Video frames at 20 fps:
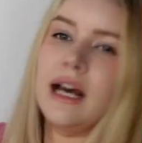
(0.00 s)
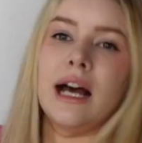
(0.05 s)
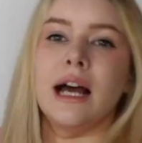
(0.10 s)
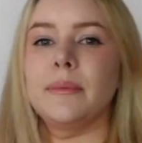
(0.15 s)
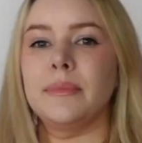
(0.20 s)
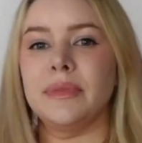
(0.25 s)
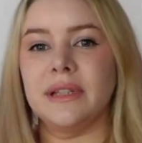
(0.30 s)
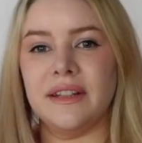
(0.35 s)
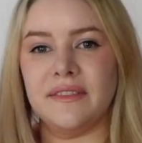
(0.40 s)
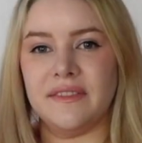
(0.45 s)
I
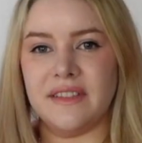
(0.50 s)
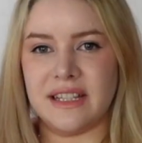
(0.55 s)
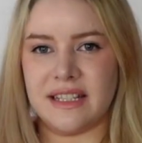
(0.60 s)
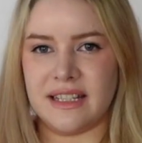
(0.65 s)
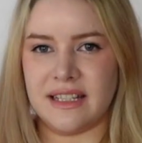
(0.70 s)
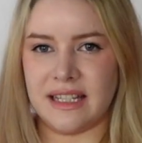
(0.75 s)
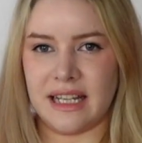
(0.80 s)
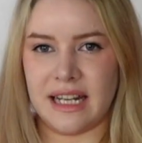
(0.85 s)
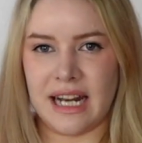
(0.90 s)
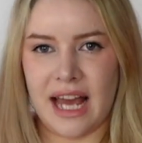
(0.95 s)
believe this
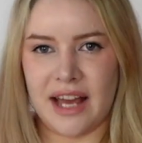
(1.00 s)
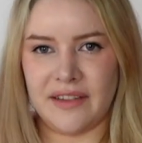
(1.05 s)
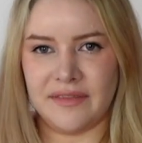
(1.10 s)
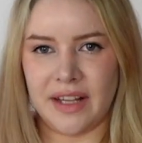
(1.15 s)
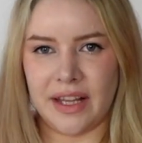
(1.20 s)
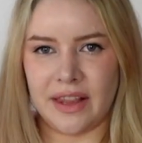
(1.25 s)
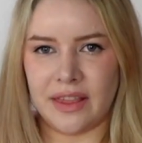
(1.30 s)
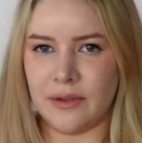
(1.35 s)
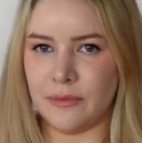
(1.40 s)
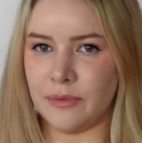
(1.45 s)
is going to have
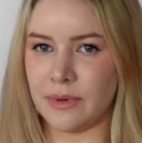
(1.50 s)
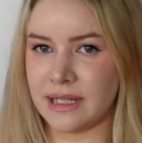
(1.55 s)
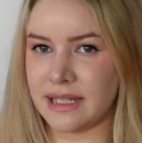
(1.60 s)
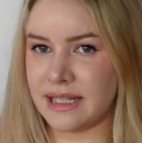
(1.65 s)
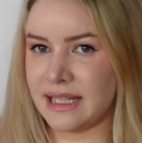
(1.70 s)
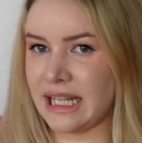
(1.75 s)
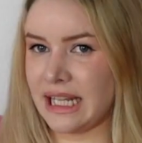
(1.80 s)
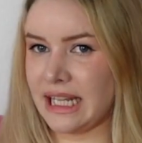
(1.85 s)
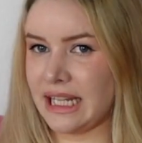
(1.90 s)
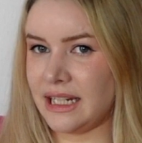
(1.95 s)
like the
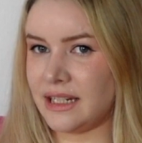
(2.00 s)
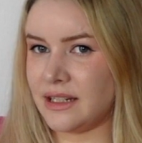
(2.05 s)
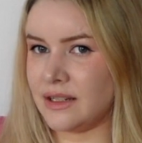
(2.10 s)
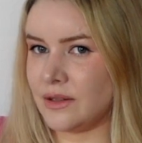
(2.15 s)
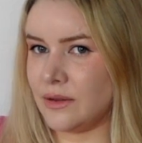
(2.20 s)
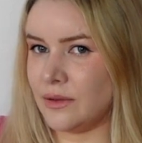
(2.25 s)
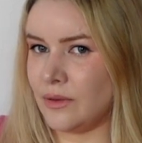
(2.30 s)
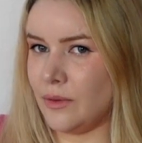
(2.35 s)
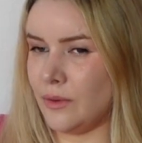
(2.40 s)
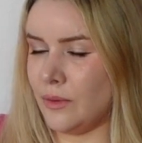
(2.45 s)
receipt
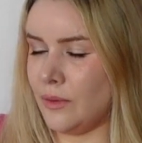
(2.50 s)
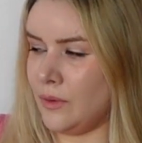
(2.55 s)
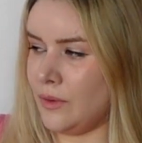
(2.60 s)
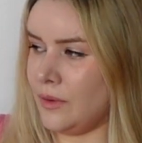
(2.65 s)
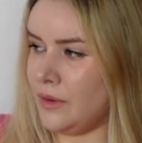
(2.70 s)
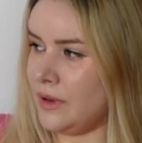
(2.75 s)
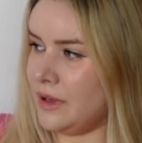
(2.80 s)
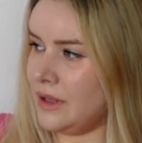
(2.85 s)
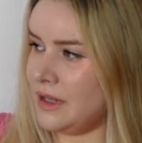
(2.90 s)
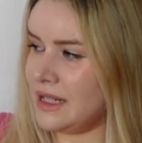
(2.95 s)

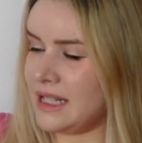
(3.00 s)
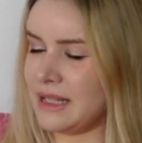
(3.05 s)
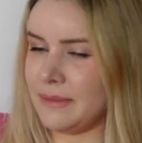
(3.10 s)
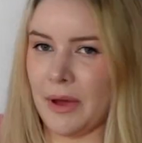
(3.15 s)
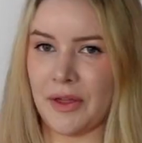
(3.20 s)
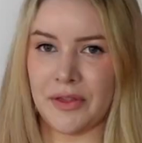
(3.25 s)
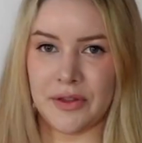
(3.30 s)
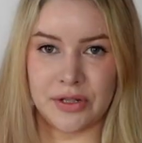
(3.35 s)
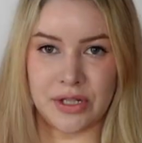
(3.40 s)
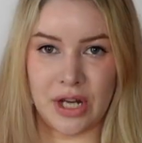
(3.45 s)
or some
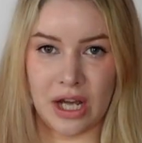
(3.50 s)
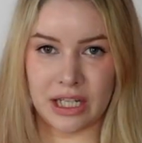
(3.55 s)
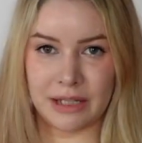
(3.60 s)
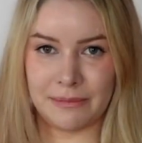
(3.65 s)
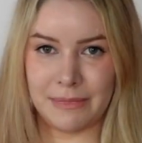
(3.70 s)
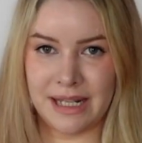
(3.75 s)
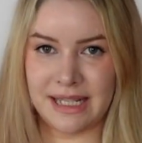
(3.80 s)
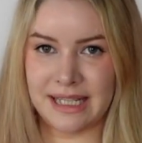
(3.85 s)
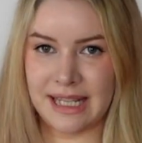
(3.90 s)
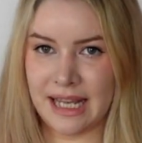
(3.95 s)
other
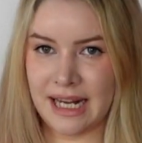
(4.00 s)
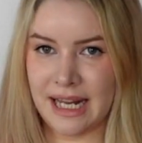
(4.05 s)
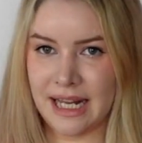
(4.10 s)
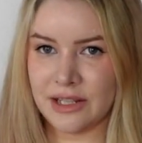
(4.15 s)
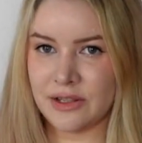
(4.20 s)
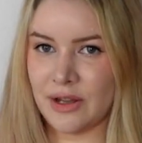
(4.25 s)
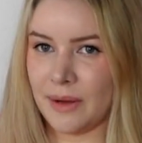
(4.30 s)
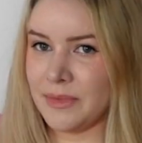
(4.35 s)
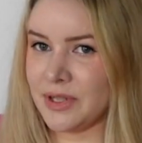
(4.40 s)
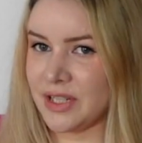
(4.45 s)
documents in it,
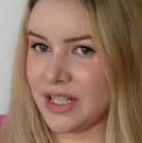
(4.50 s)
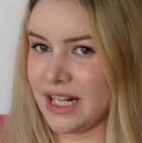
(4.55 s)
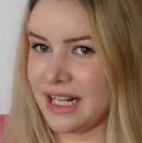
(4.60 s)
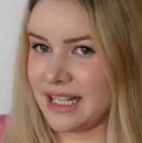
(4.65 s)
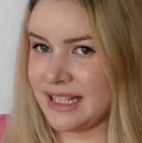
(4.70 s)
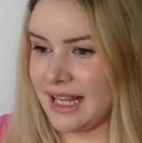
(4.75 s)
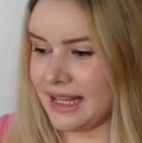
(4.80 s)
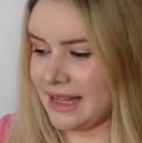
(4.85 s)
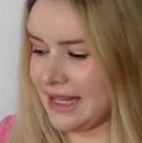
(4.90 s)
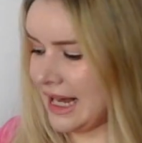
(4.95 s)
so I'm just going to
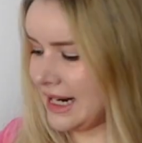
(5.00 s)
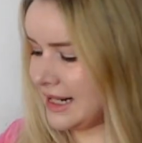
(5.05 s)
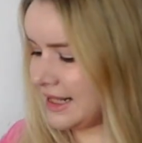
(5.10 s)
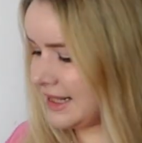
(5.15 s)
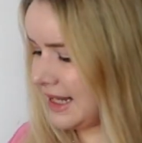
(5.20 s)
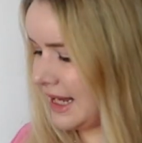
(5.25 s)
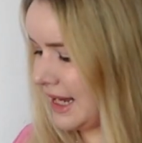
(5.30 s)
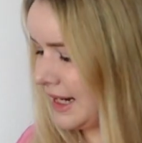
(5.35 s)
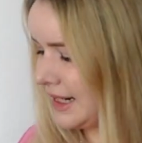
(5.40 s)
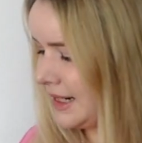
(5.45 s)
set that
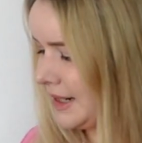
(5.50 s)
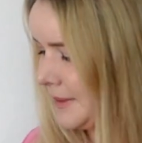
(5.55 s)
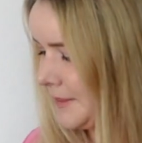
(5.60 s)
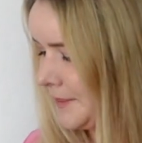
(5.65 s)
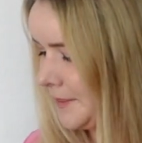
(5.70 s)
aside.